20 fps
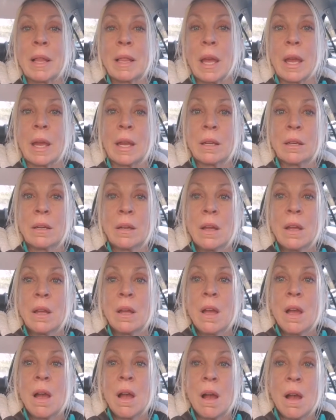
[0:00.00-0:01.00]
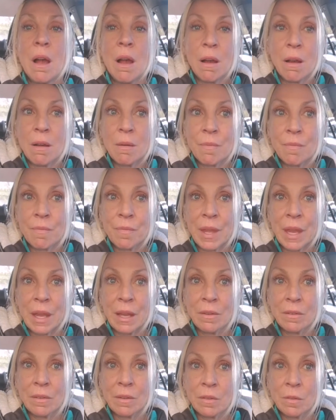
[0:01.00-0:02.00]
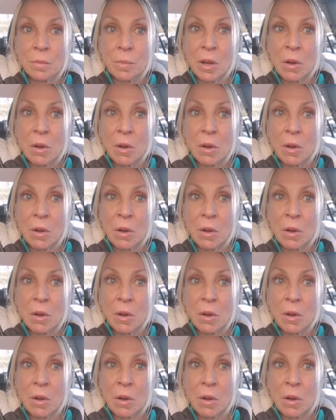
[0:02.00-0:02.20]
leg. And since